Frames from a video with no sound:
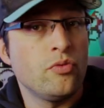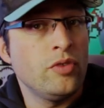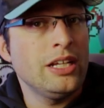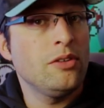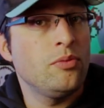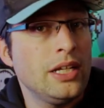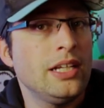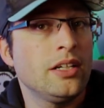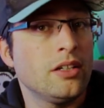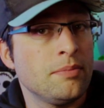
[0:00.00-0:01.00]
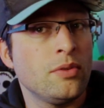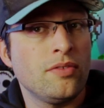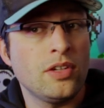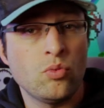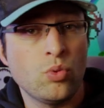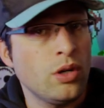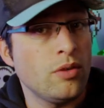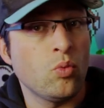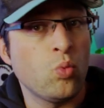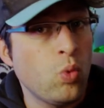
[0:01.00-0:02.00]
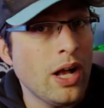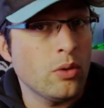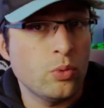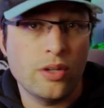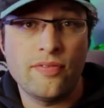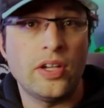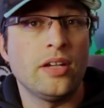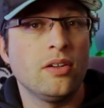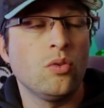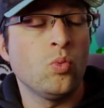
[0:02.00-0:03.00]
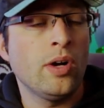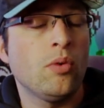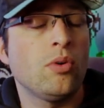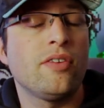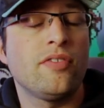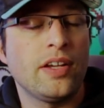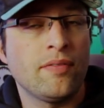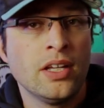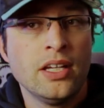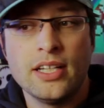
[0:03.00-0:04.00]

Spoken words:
Really, really good movie. Well worth it. Well worth it.